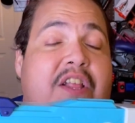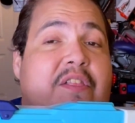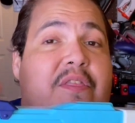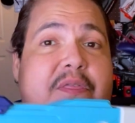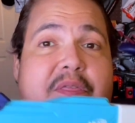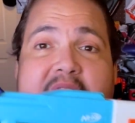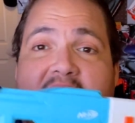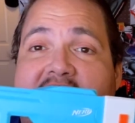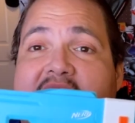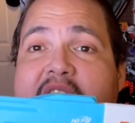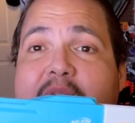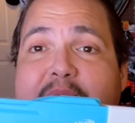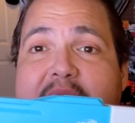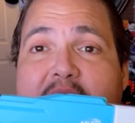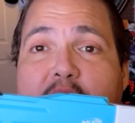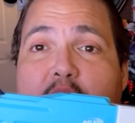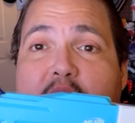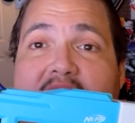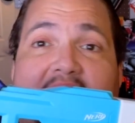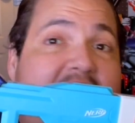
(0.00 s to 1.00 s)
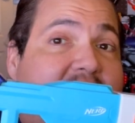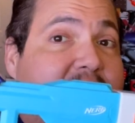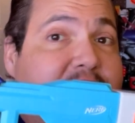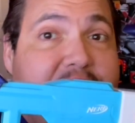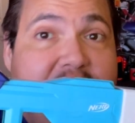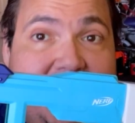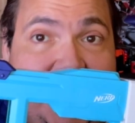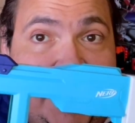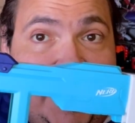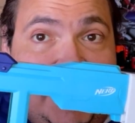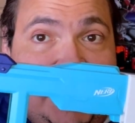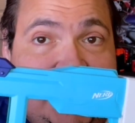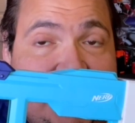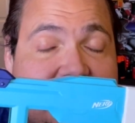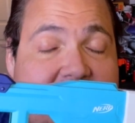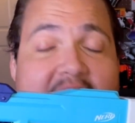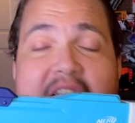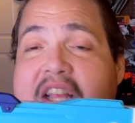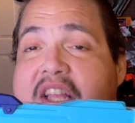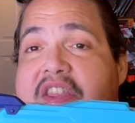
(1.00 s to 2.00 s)
This could have been with a
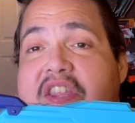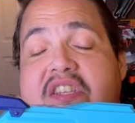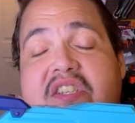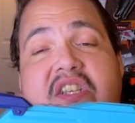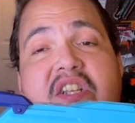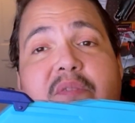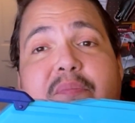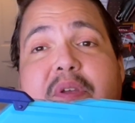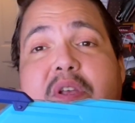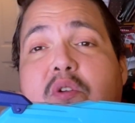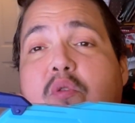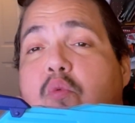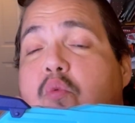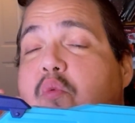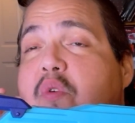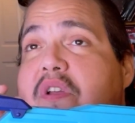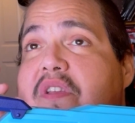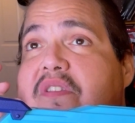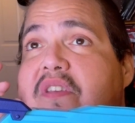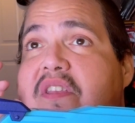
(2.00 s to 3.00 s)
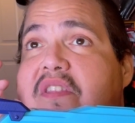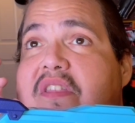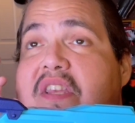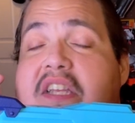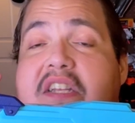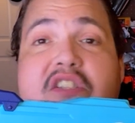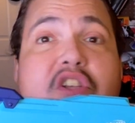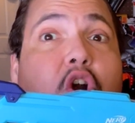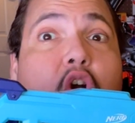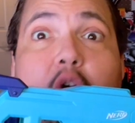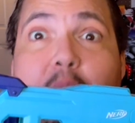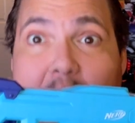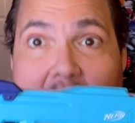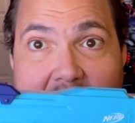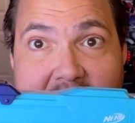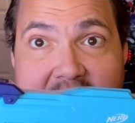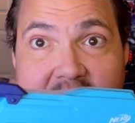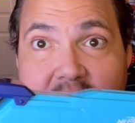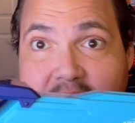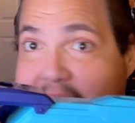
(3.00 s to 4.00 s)
Phoenix. This could have been with the
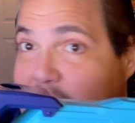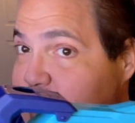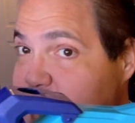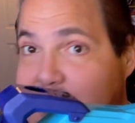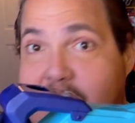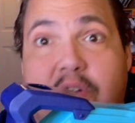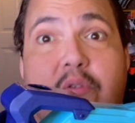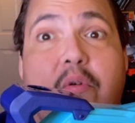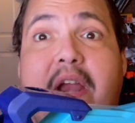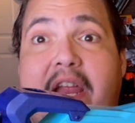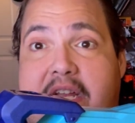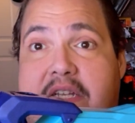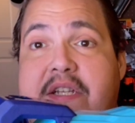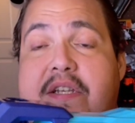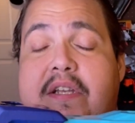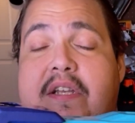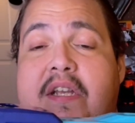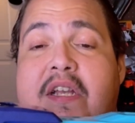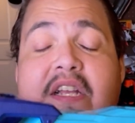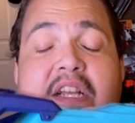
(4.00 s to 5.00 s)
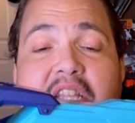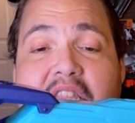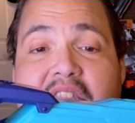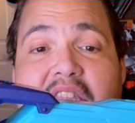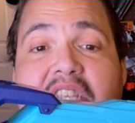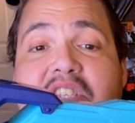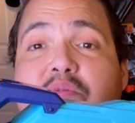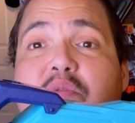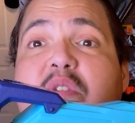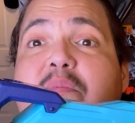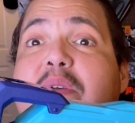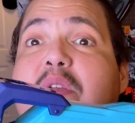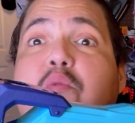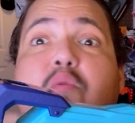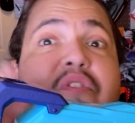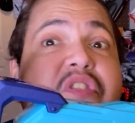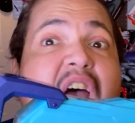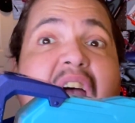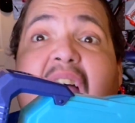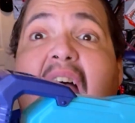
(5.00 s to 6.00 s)
Turbine. That would have been great. This would have been
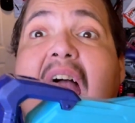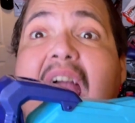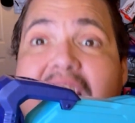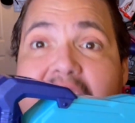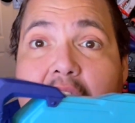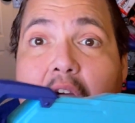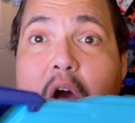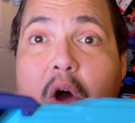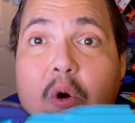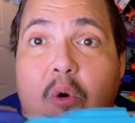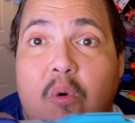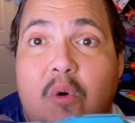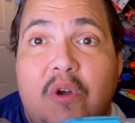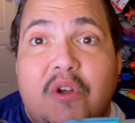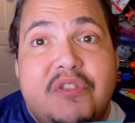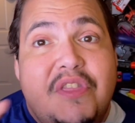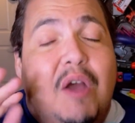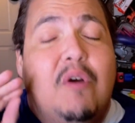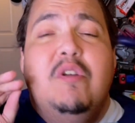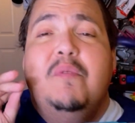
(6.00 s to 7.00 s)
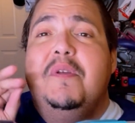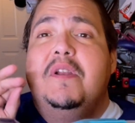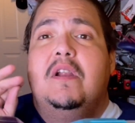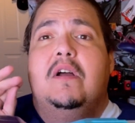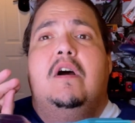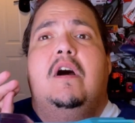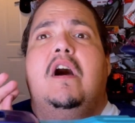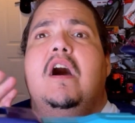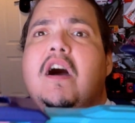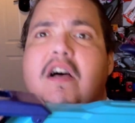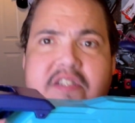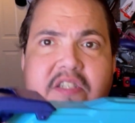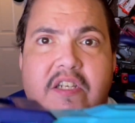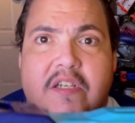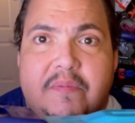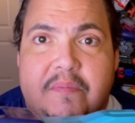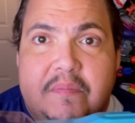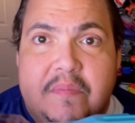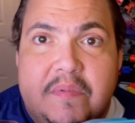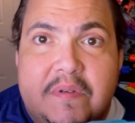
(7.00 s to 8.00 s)
with the Echo. That would have been
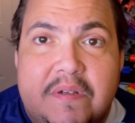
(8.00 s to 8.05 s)
awesome.